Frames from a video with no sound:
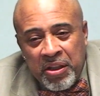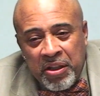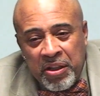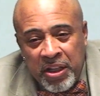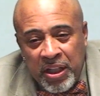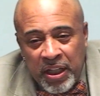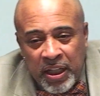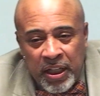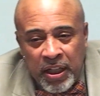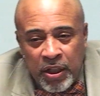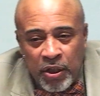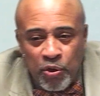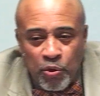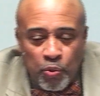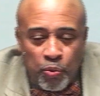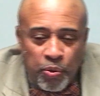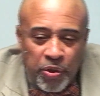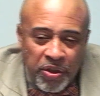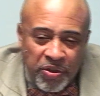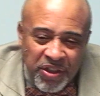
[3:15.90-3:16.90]
then
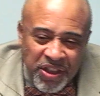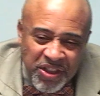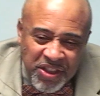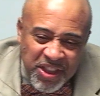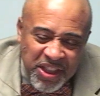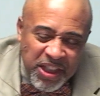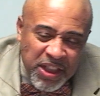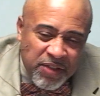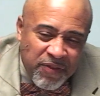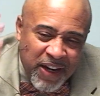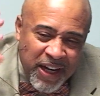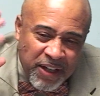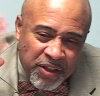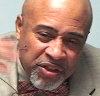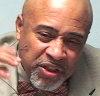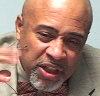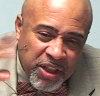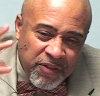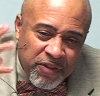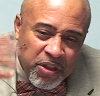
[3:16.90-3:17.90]
we'll deceive
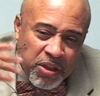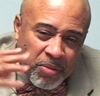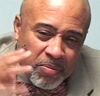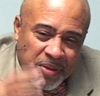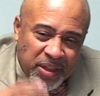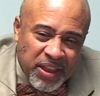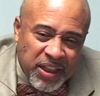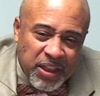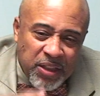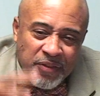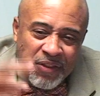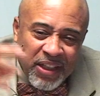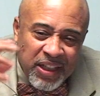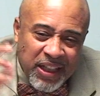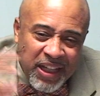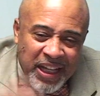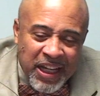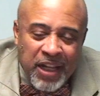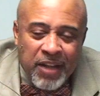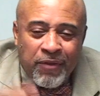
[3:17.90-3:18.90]
ourselves into
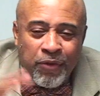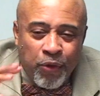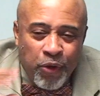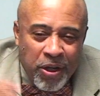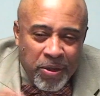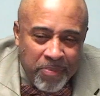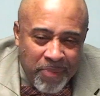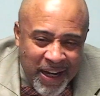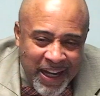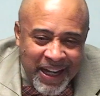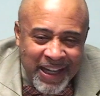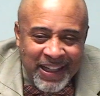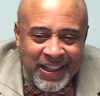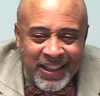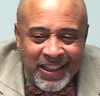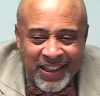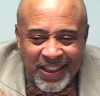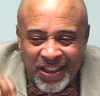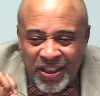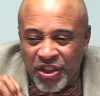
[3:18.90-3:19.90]
believing
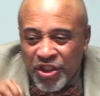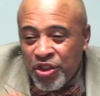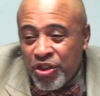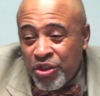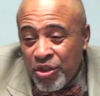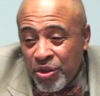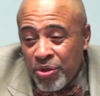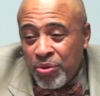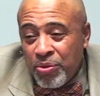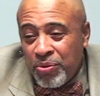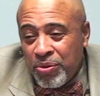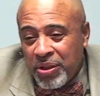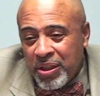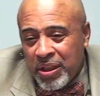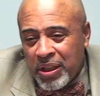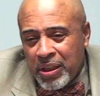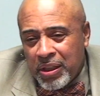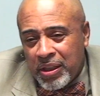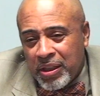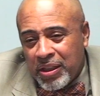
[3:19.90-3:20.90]
everybody is
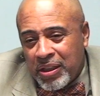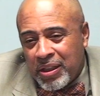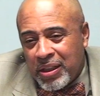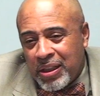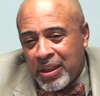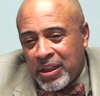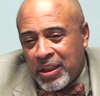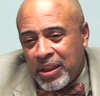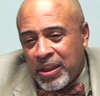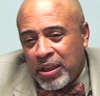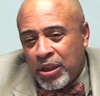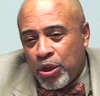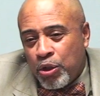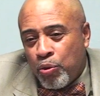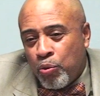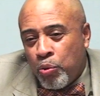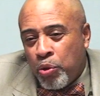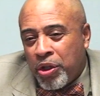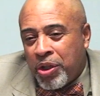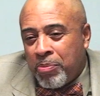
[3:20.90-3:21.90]
doing
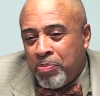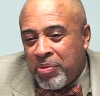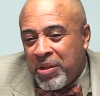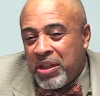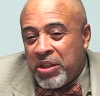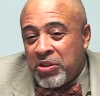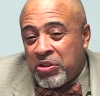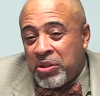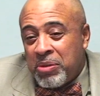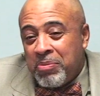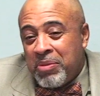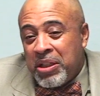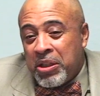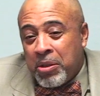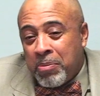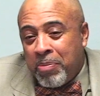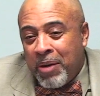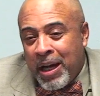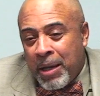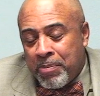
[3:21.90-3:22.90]
what appears to be
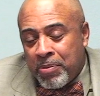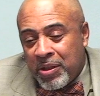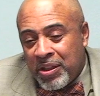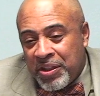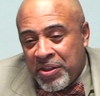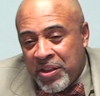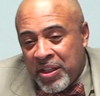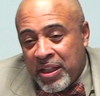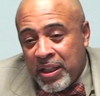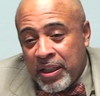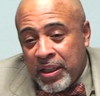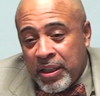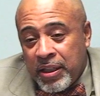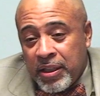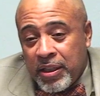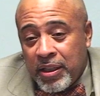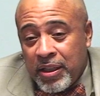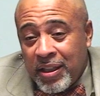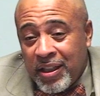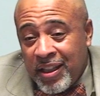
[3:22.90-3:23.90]
the popular thing
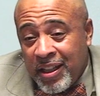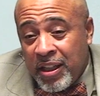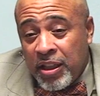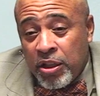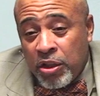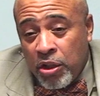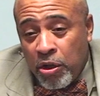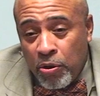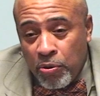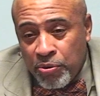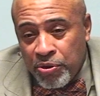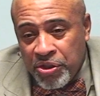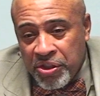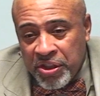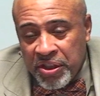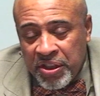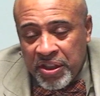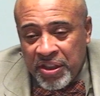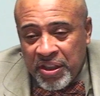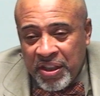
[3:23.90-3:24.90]
in
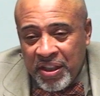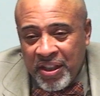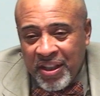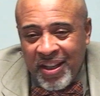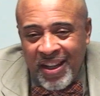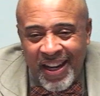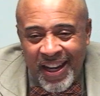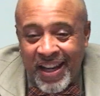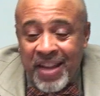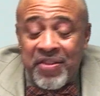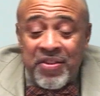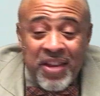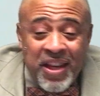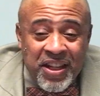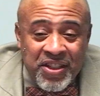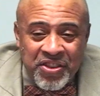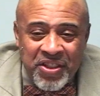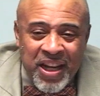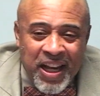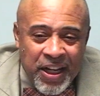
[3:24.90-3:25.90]
culture. And
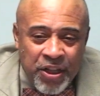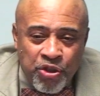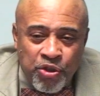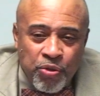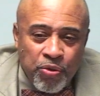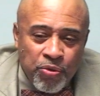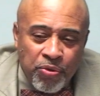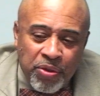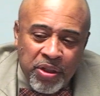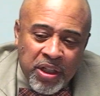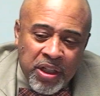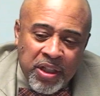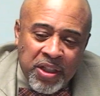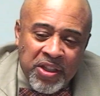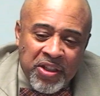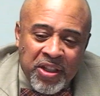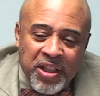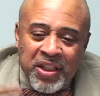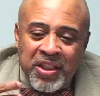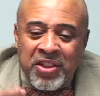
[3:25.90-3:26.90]
that's not true. It
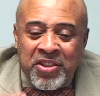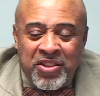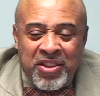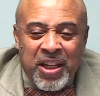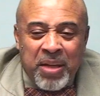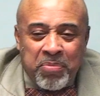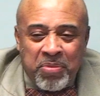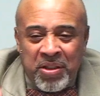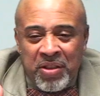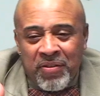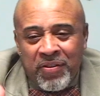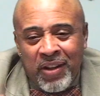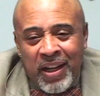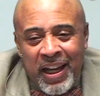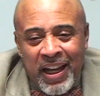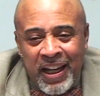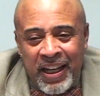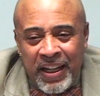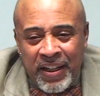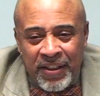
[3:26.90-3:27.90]
is a deceptive
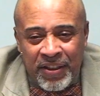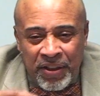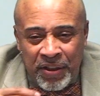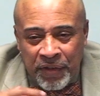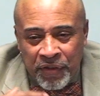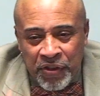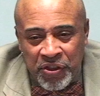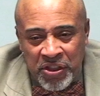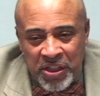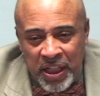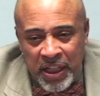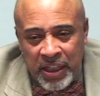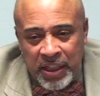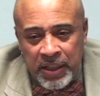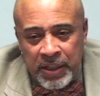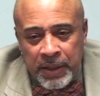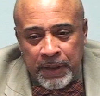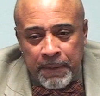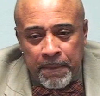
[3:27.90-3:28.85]
lie of Satan.